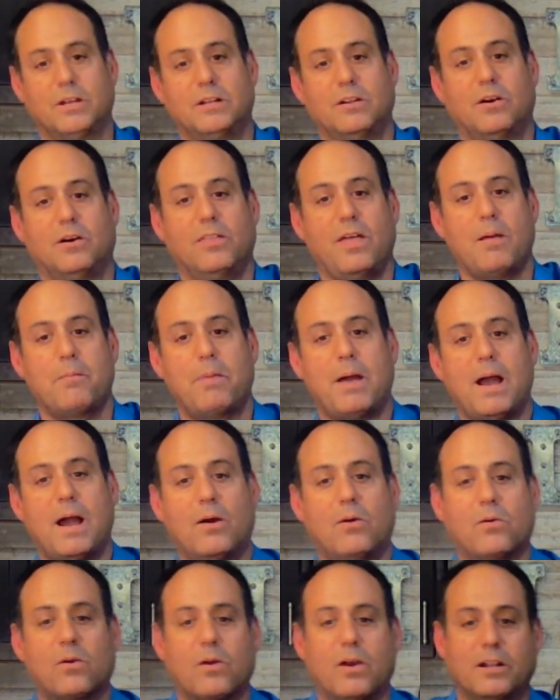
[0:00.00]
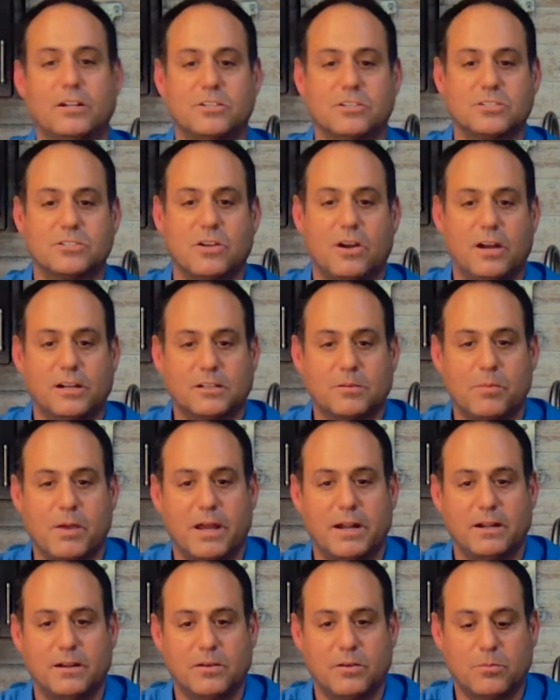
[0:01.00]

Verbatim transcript: And all that power I just talked about it here.